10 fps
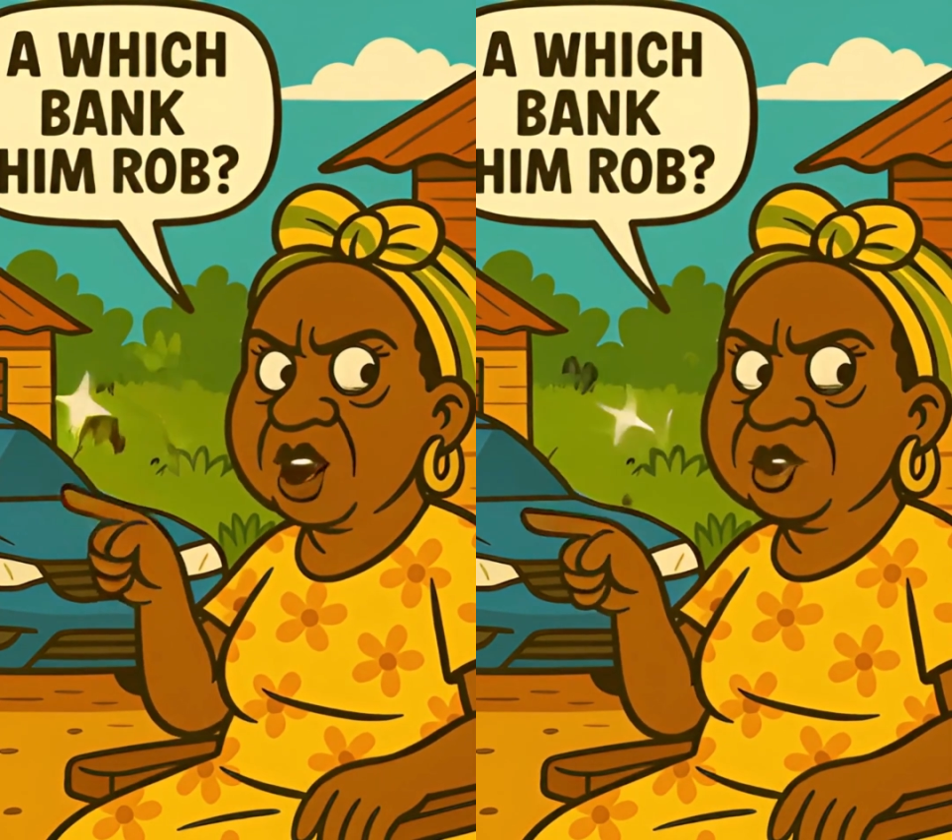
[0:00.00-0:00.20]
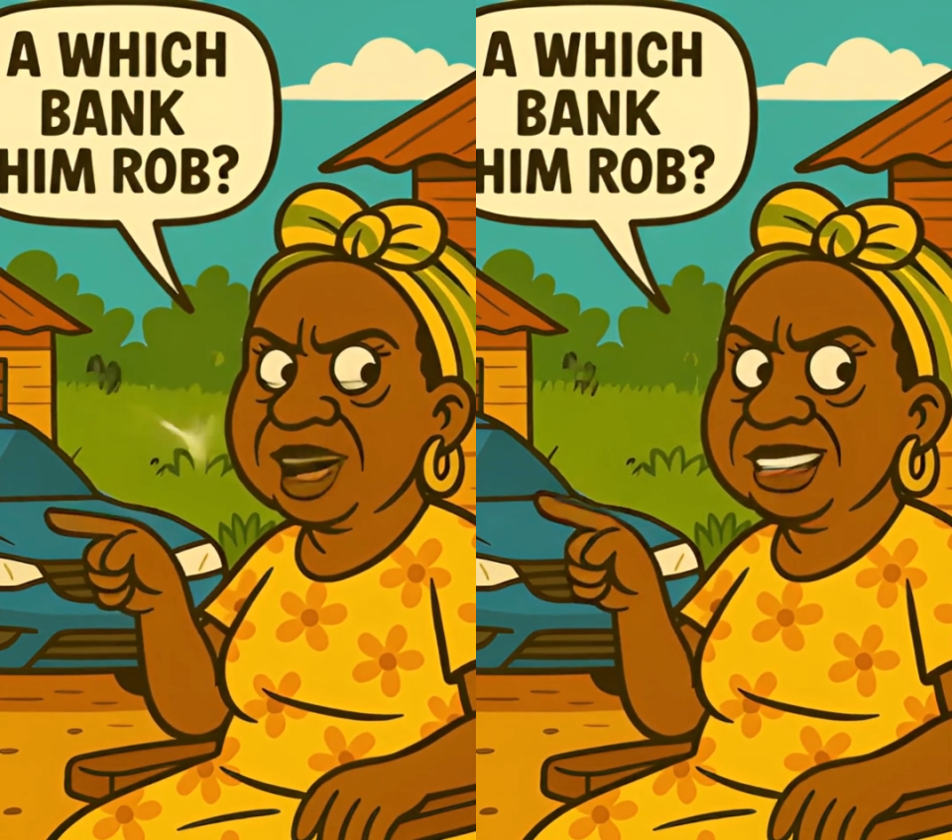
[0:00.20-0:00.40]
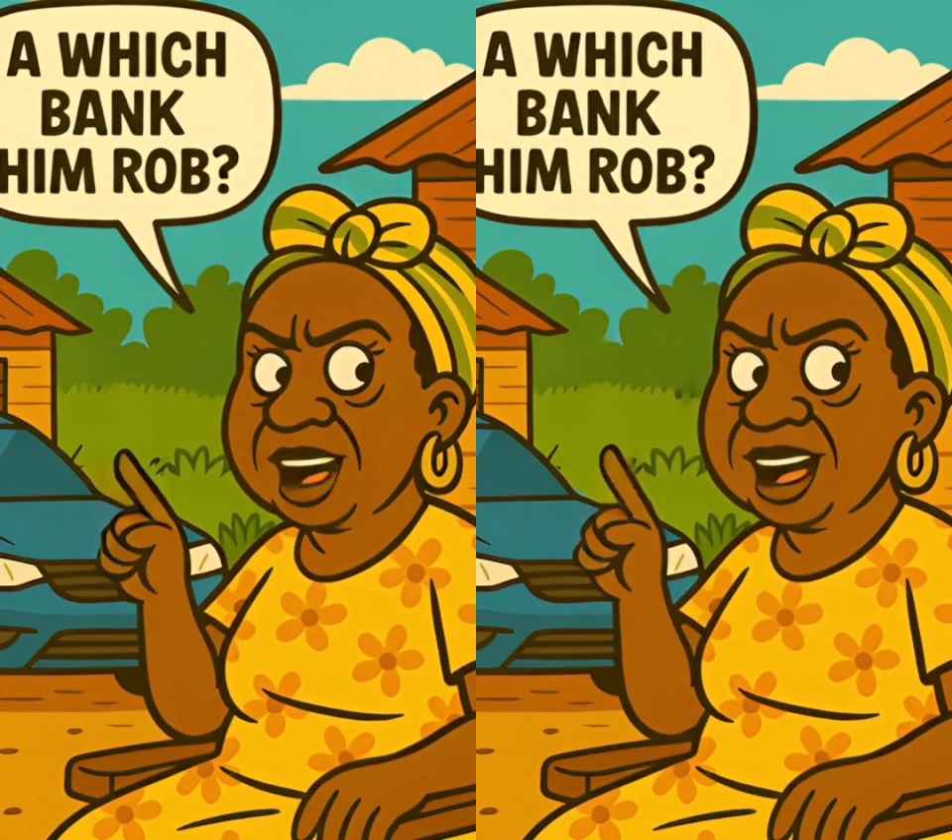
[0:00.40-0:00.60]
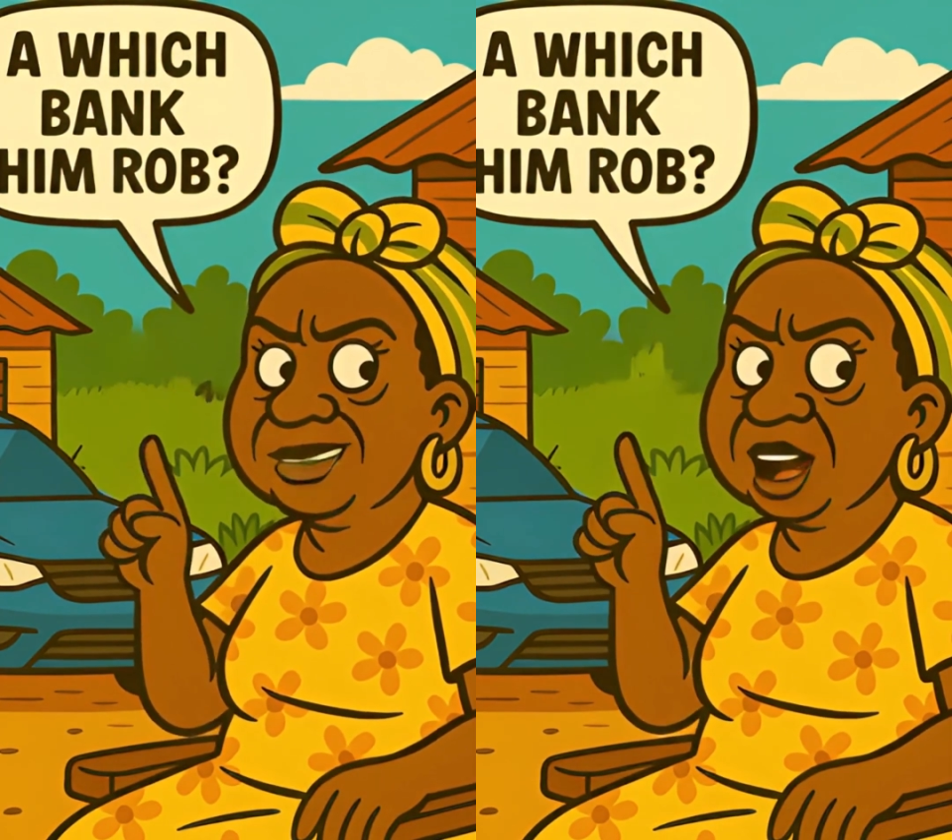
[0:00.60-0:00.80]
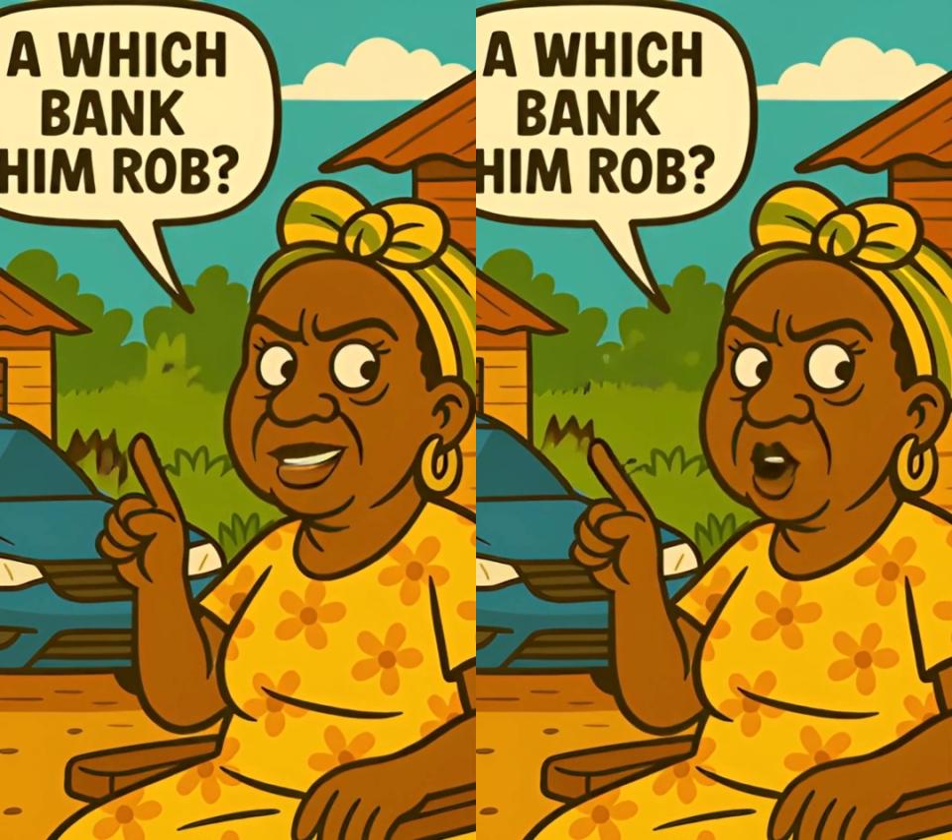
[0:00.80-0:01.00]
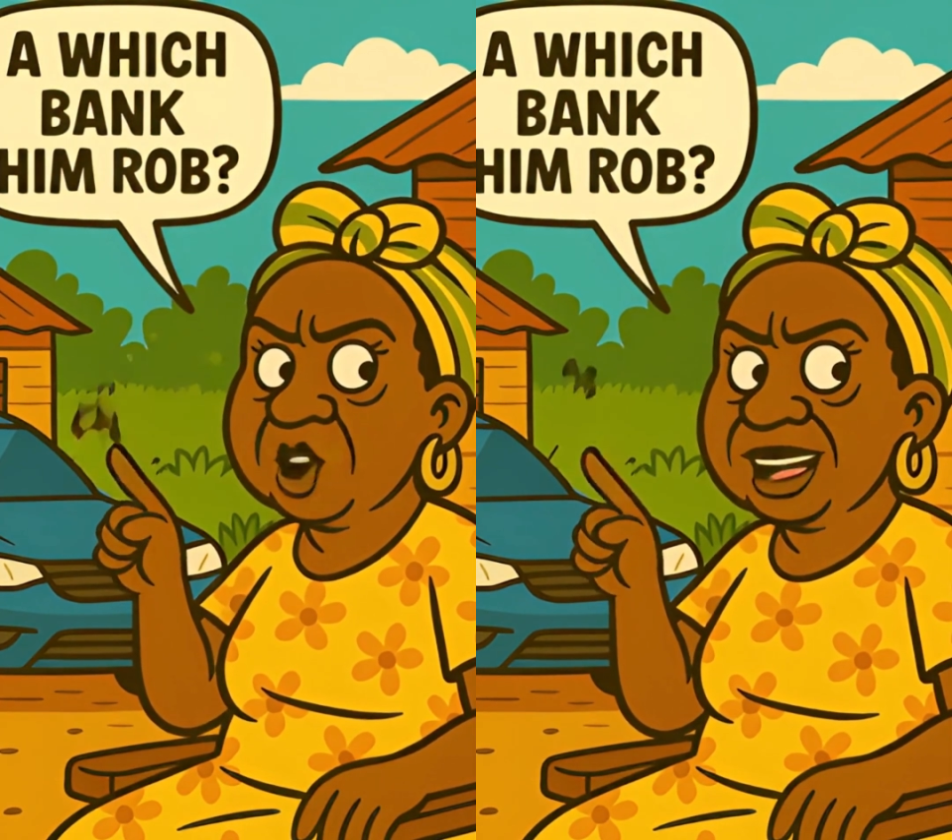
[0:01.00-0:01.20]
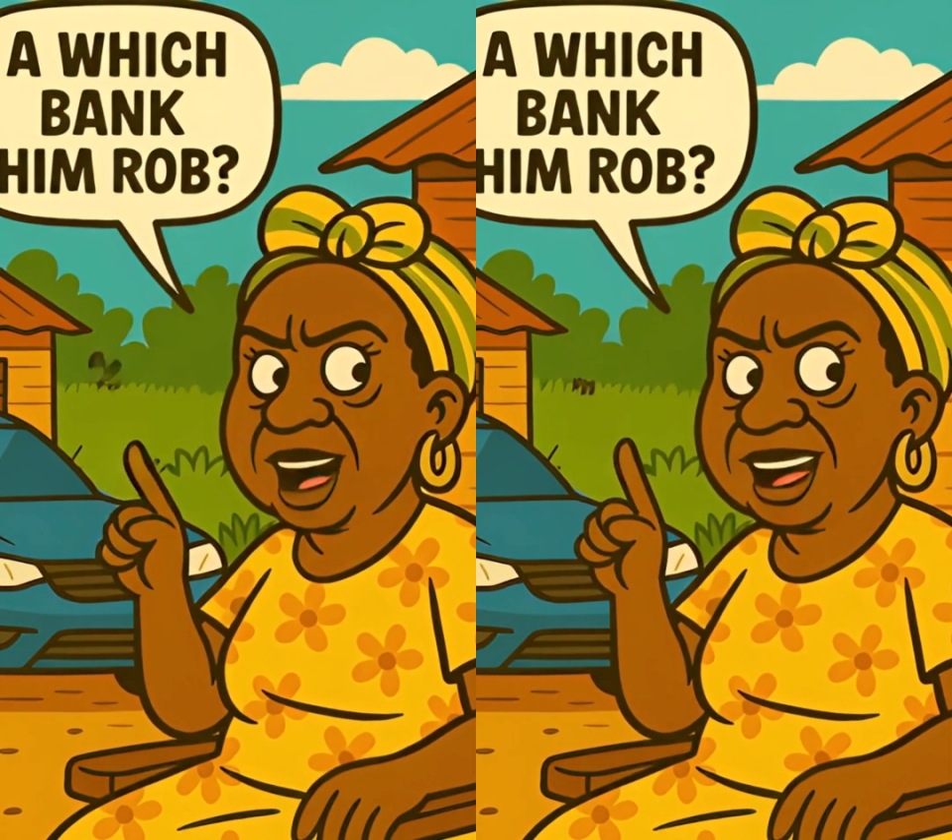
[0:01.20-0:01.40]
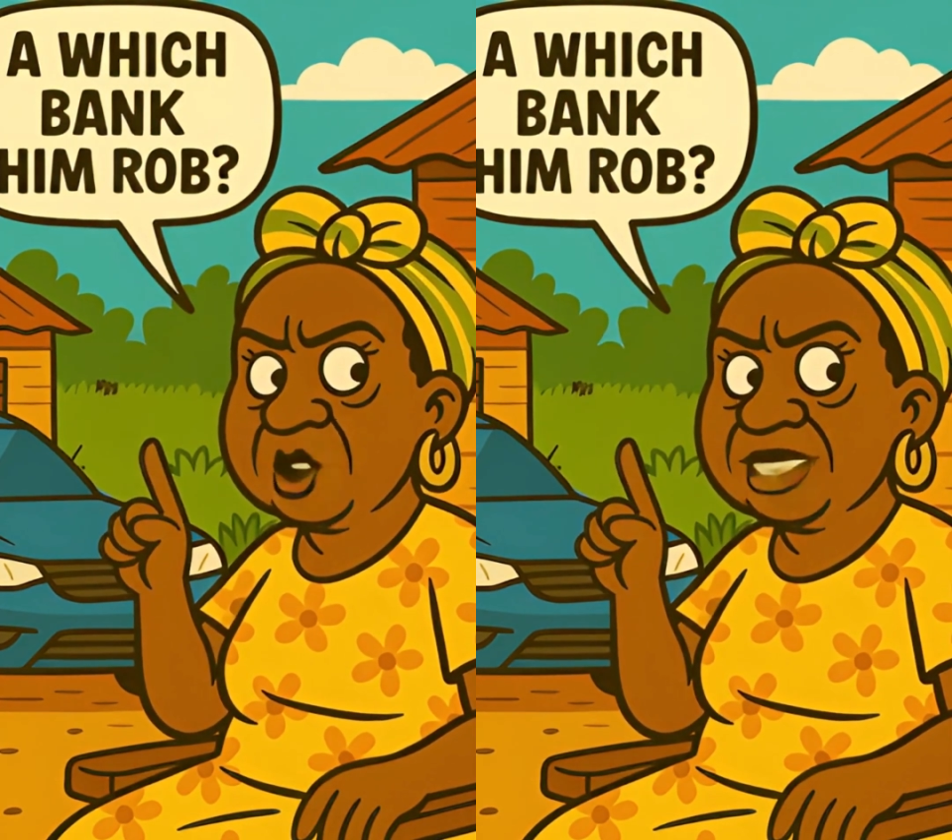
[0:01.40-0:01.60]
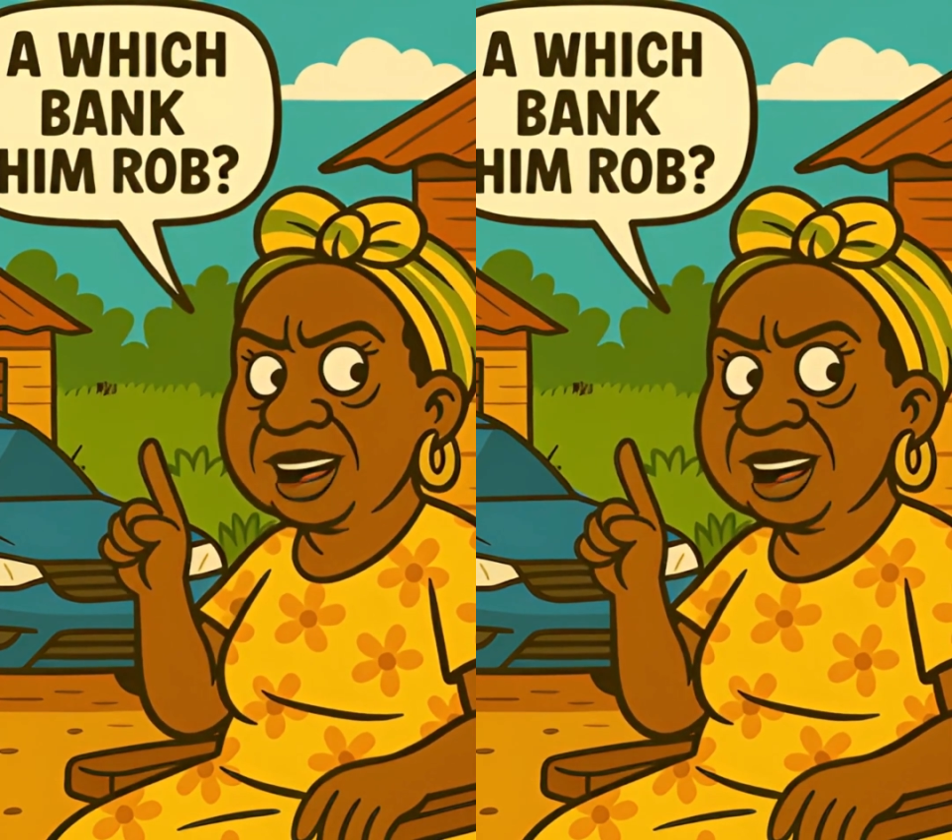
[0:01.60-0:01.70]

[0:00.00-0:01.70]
But while Miss Marjorie